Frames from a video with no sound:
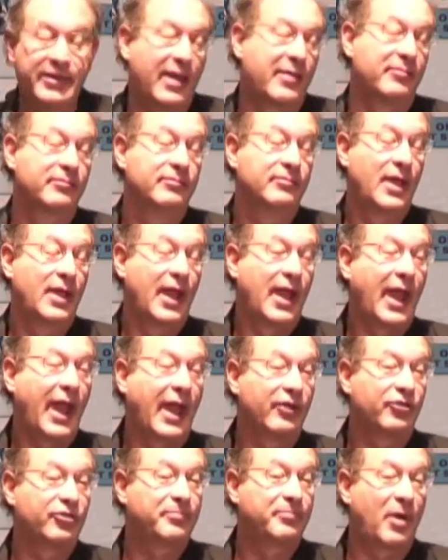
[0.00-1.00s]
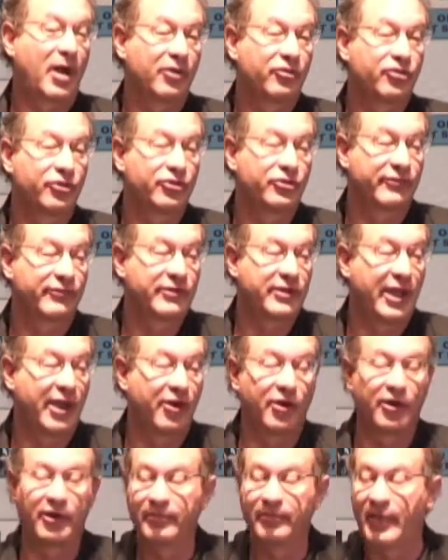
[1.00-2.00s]
them as sponsors of
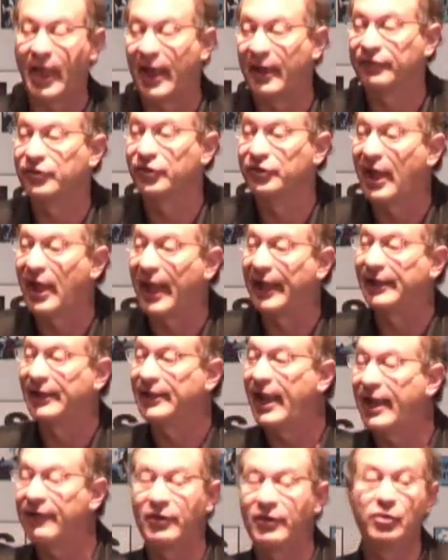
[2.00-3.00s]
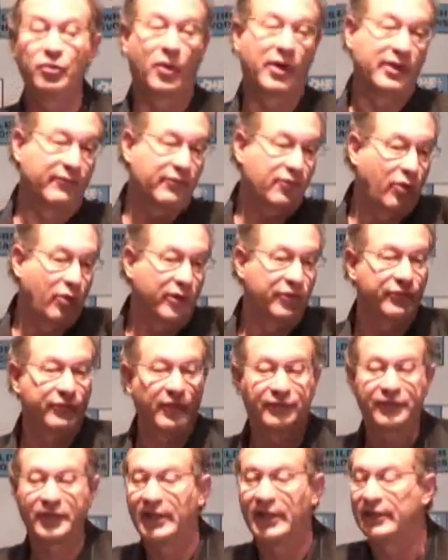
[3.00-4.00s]
terror after 9/11, when, of course,
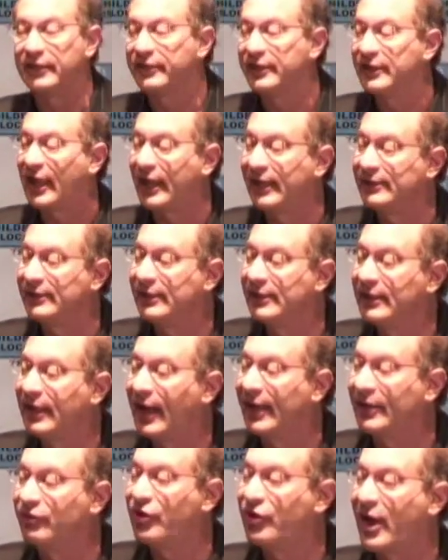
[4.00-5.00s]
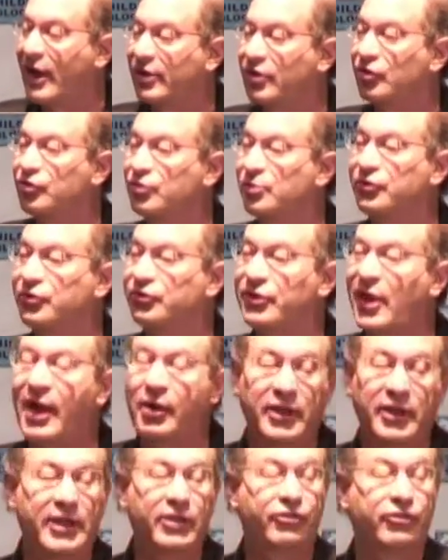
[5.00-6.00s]
15 of the 19 hijackers were
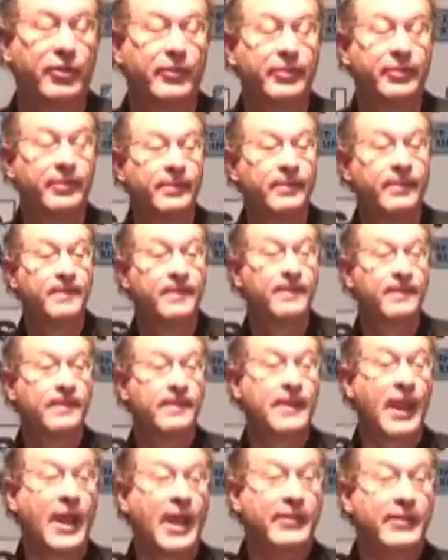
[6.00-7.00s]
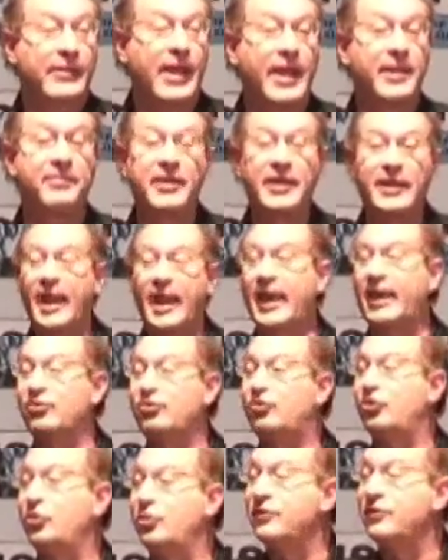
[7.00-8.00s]
Saudis, they
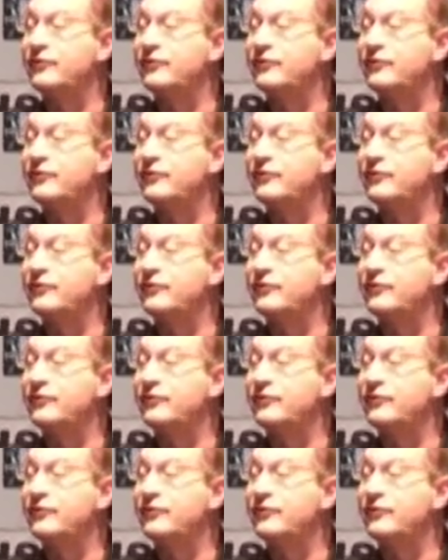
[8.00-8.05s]
began to